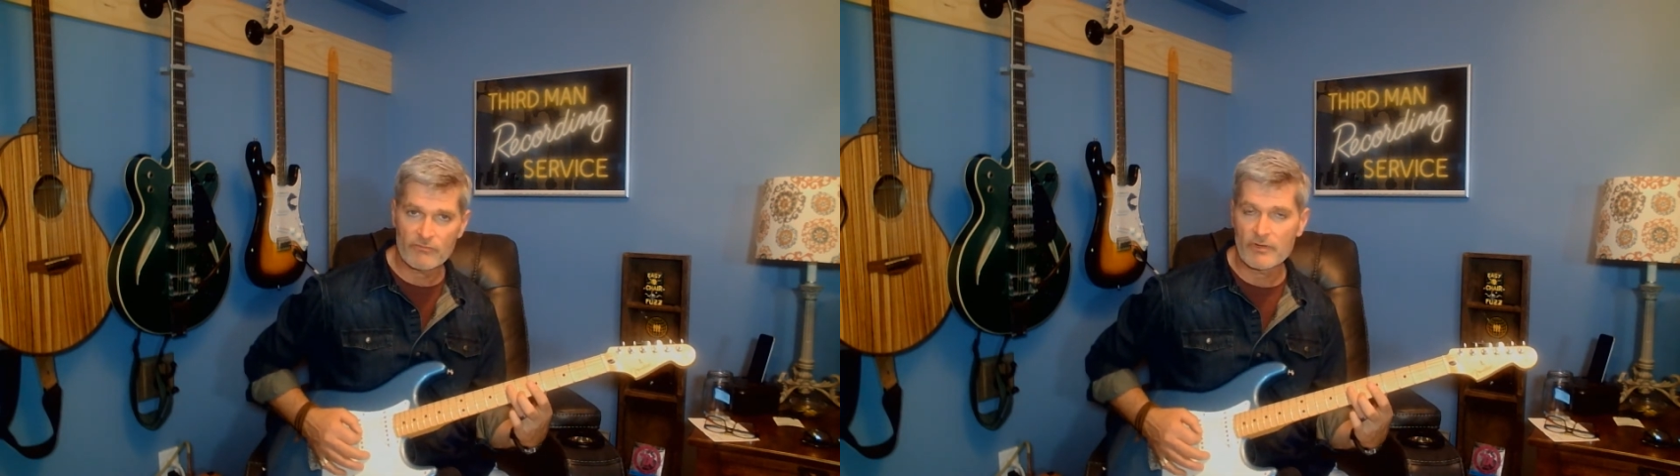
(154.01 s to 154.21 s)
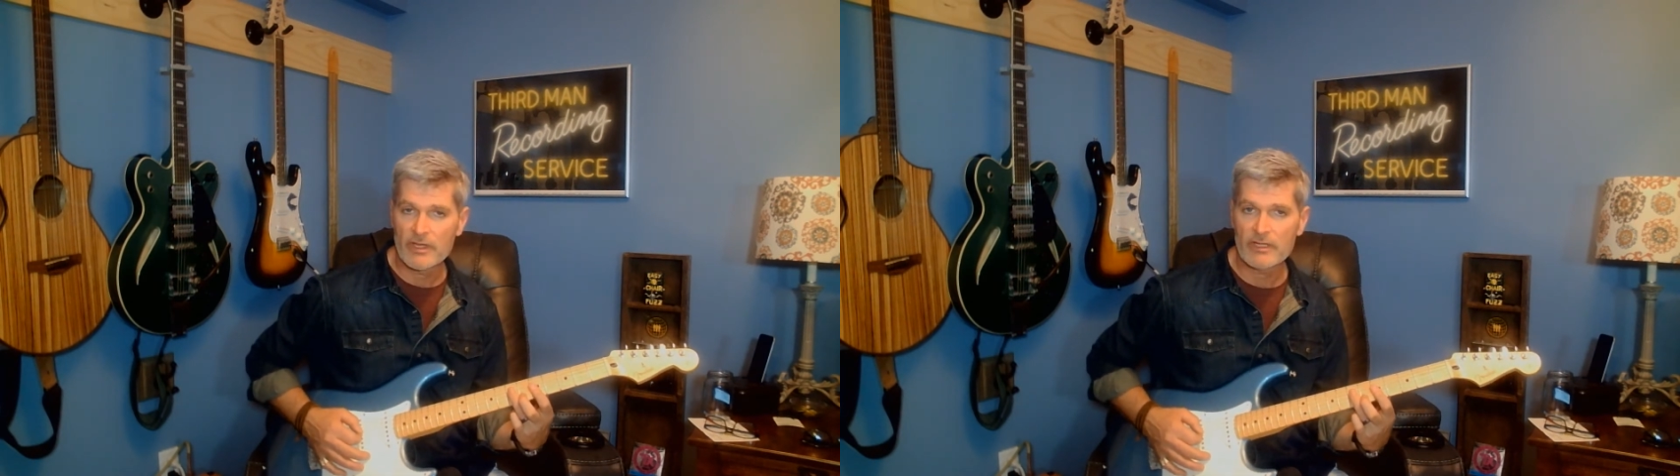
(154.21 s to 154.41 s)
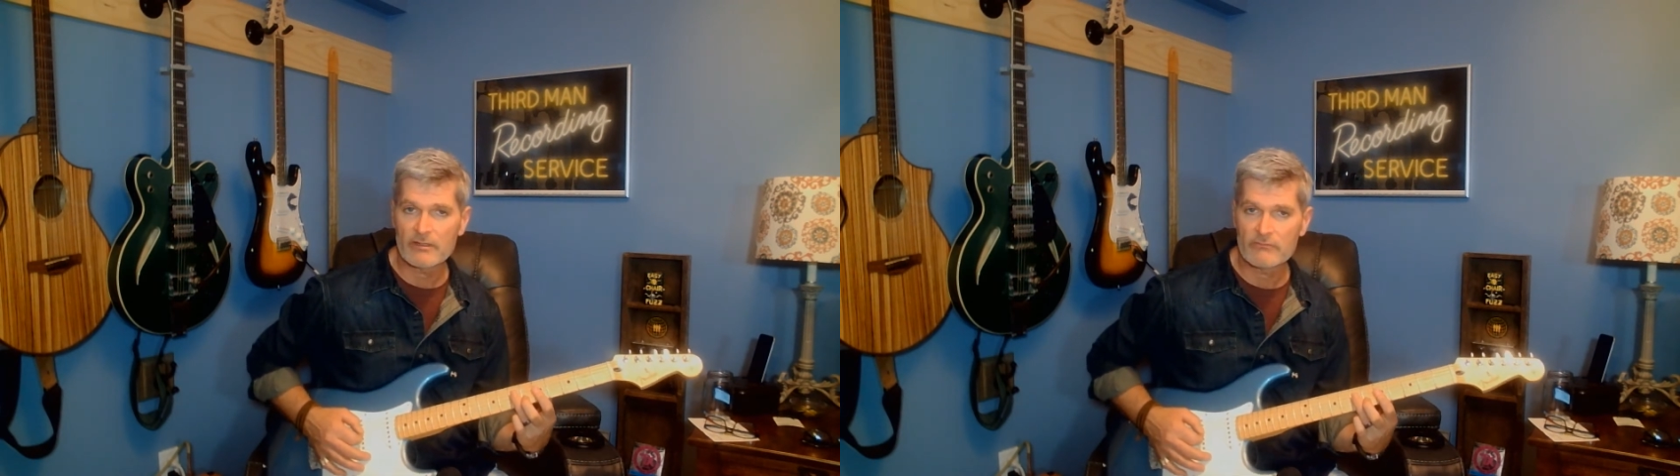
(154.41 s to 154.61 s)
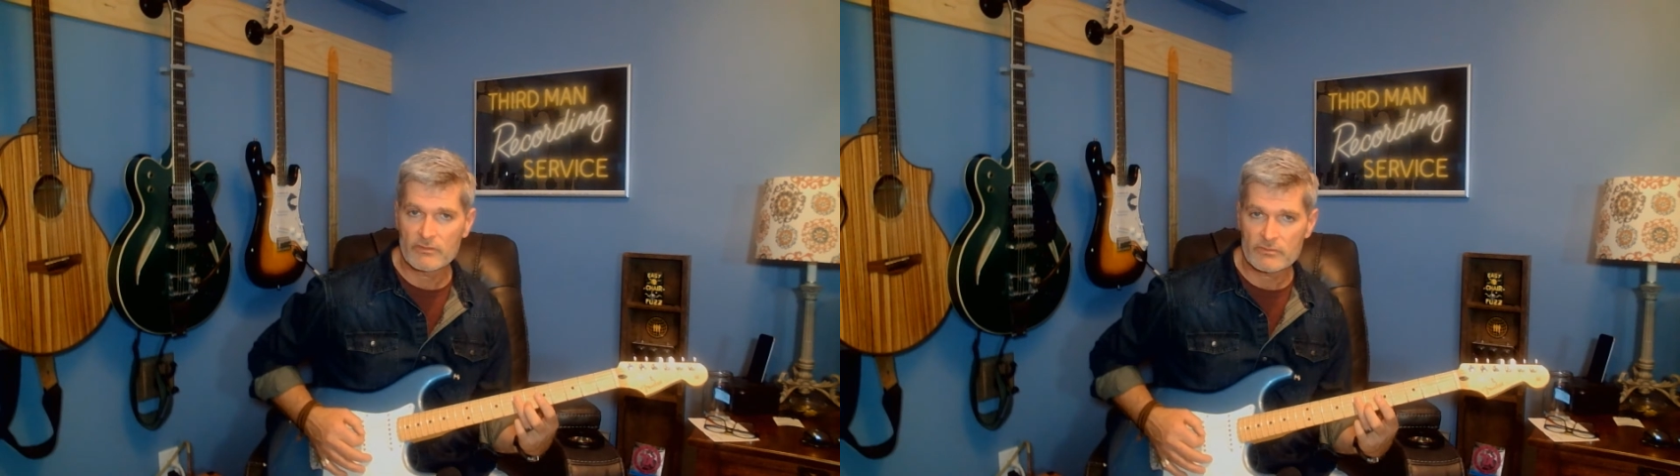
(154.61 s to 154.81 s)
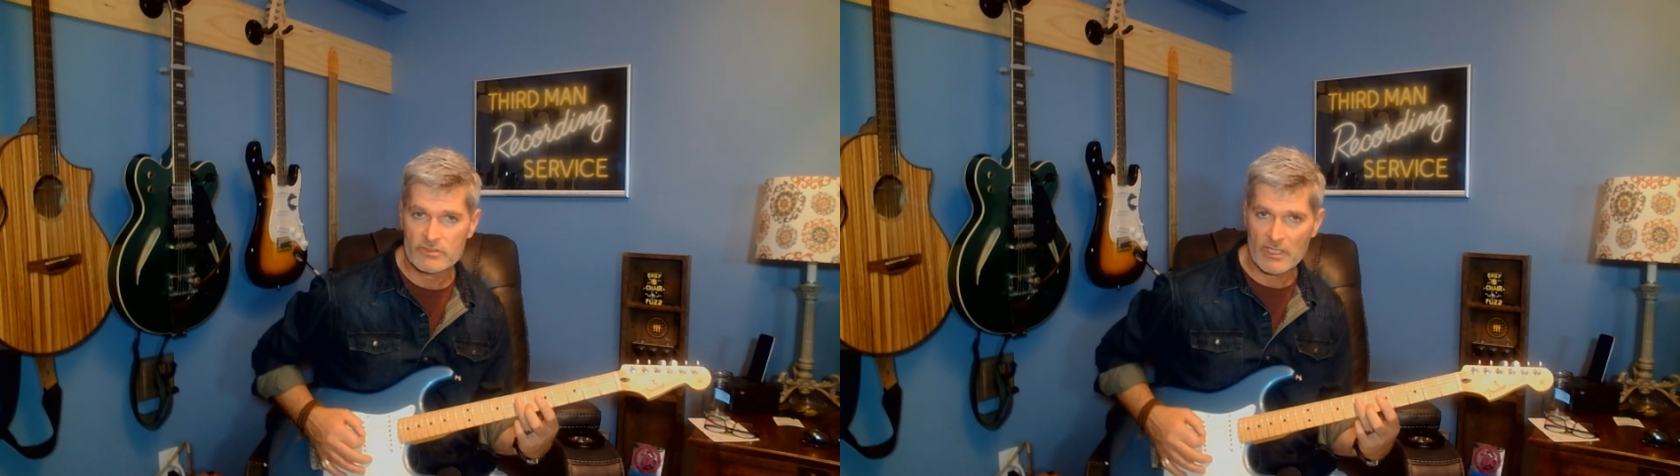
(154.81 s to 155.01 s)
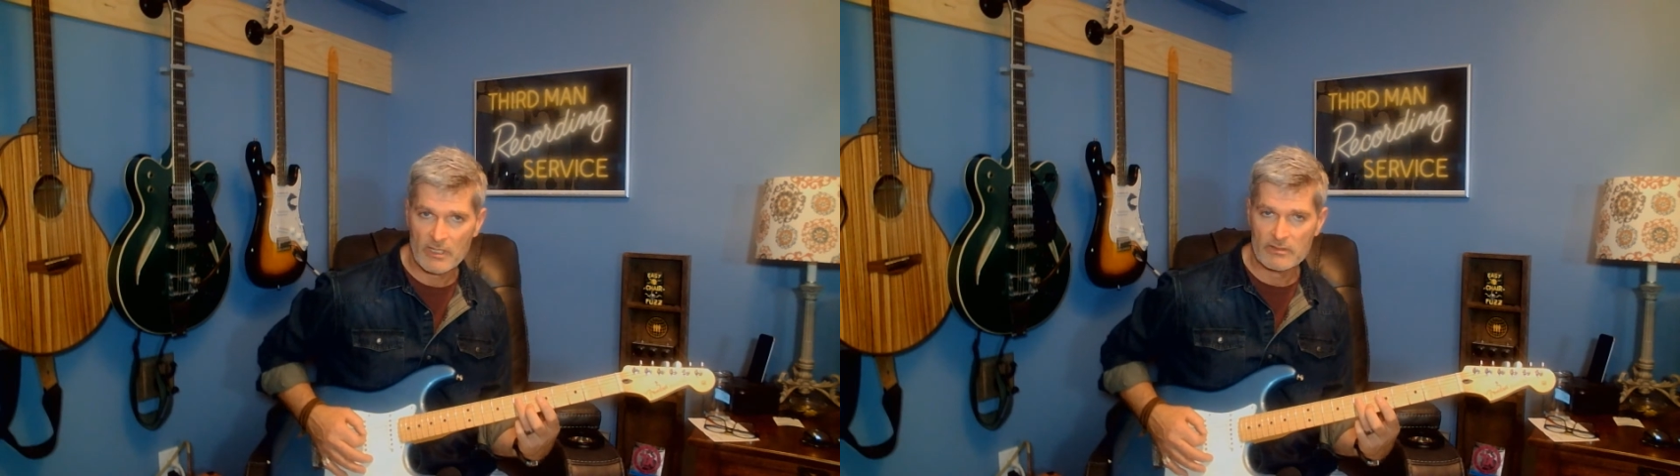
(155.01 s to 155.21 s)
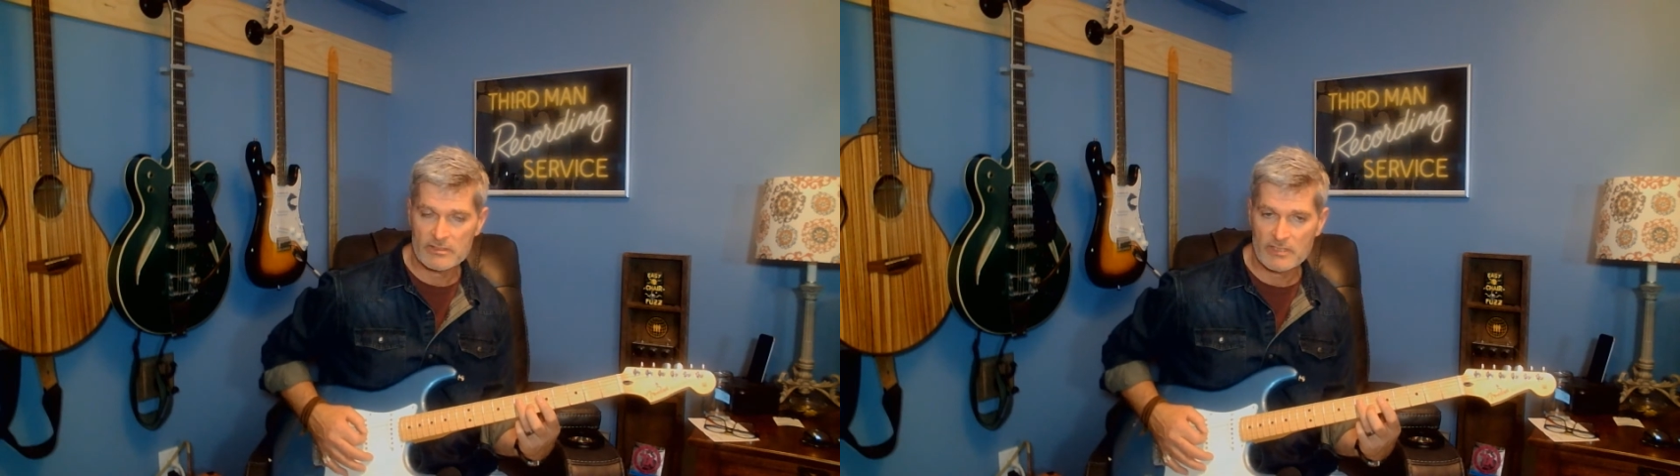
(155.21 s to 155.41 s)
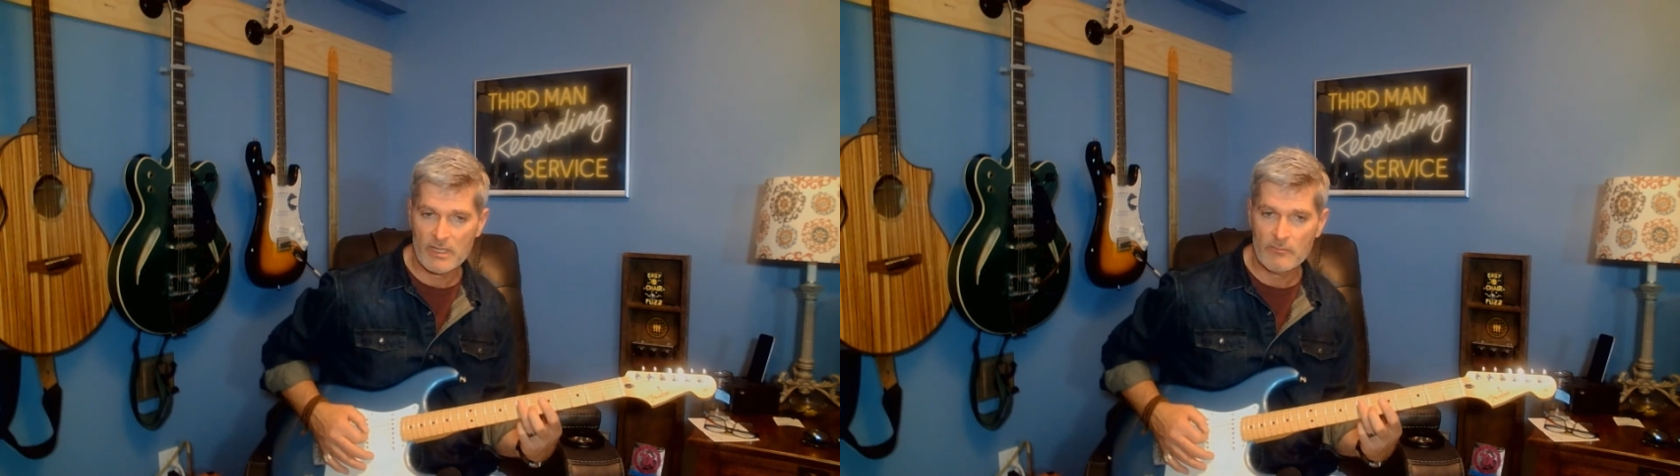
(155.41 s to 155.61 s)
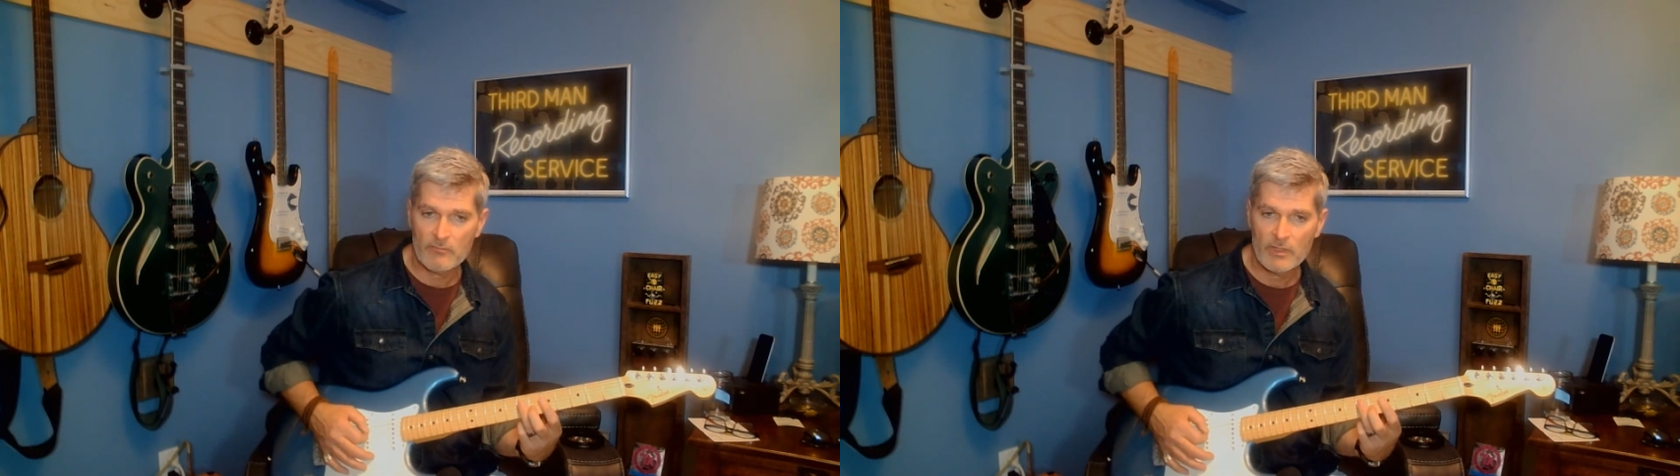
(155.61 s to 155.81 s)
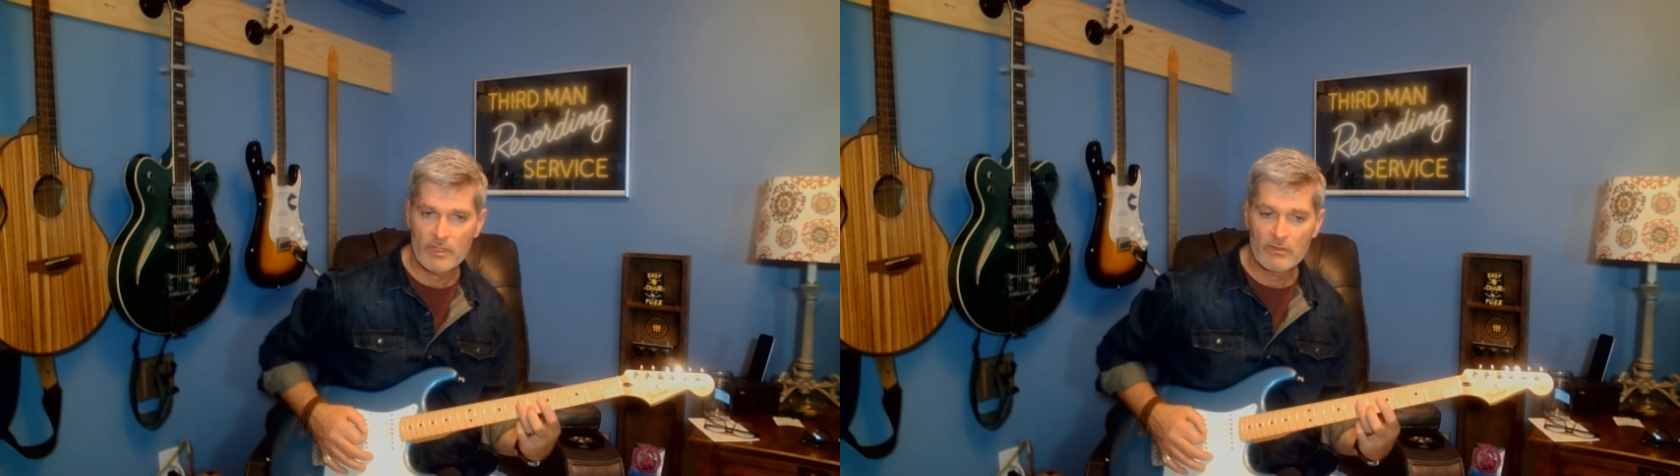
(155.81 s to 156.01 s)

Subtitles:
fret of those same